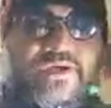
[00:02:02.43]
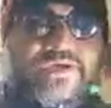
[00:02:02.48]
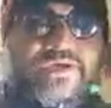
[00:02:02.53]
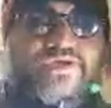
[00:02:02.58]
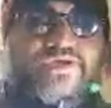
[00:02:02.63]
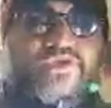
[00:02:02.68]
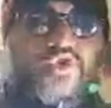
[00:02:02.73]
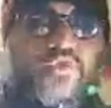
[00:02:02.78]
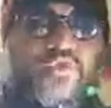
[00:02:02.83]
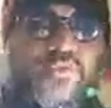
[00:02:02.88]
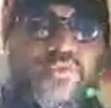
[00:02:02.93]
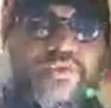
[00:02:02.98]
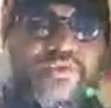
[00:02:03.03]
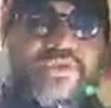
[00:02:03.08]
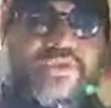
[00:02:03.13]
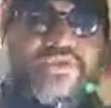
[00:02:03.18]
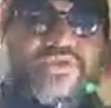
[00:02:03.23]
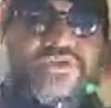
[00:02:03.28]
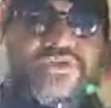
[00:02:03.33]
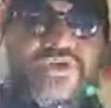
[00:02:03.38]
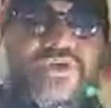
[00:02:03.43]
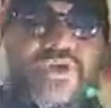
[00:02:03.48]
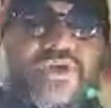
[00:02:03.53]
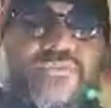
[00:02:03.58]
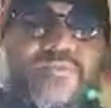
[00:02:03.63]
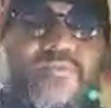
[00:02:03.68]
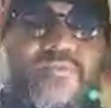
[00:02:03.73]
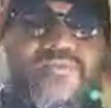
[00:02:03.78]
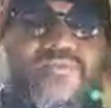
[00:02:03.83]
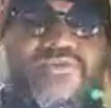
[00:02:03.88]
assumed the
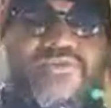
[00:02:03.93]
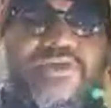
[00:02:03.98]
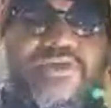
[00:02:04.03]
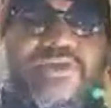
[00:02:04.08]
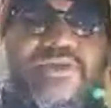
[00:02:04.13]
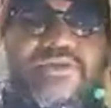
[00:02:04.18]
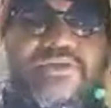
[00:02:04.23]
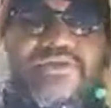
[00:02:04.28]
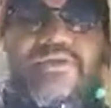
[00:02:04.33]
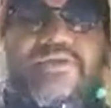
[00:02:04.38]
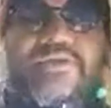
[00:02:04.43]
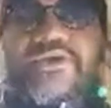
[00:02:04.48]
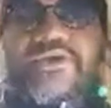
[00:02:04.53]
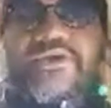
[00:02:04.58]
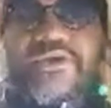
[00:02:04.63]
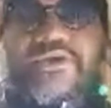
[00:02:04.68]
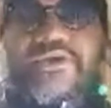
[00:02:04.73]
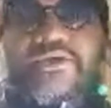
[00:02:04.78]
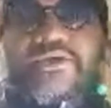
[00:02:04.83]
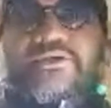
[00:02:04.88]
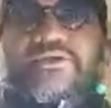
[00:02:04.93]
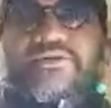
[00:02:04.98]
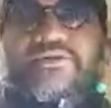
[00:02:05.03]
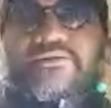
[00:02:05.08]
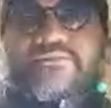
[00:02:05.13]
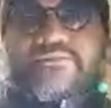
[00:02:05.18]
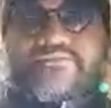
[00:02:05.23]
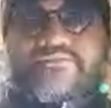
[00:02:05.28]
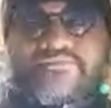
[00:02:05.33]
shape of challenge and attack.